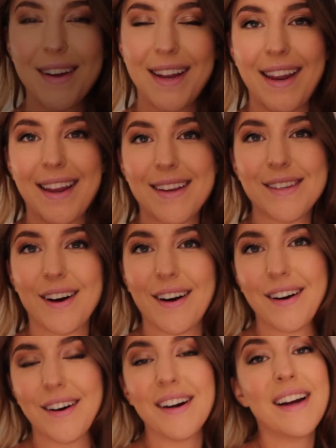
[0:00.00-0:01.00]
it is
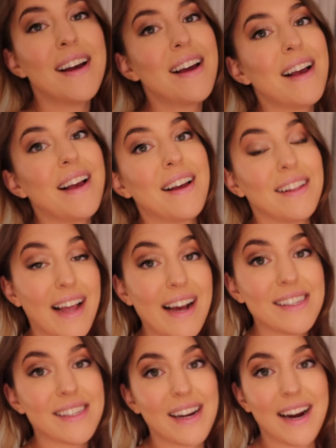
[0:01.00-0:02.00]
our
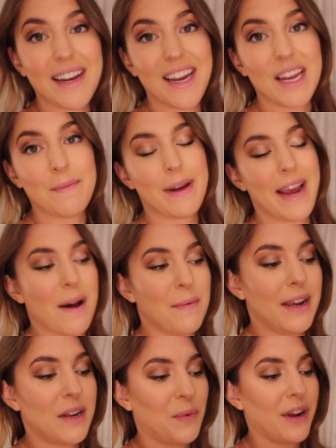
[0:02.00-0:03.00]
last night in
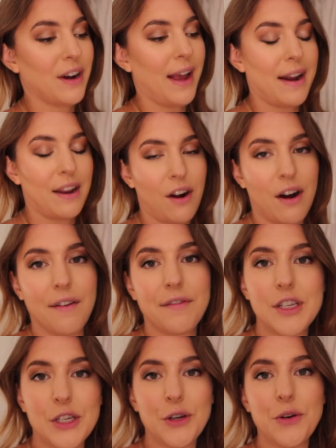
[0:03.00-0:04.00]
Miami, and we are headed off
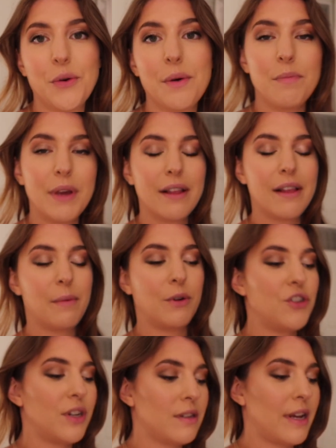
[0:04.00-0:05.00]
to Mila,
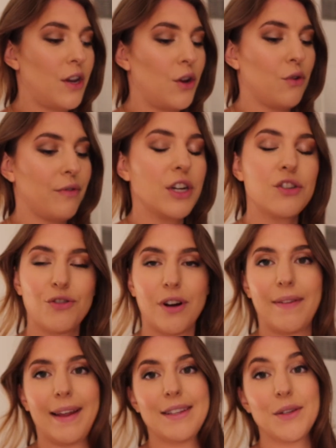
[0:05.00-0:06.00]
which is a new
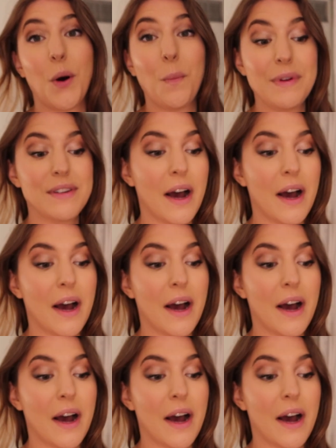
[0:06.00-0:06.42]
restaurant that's opened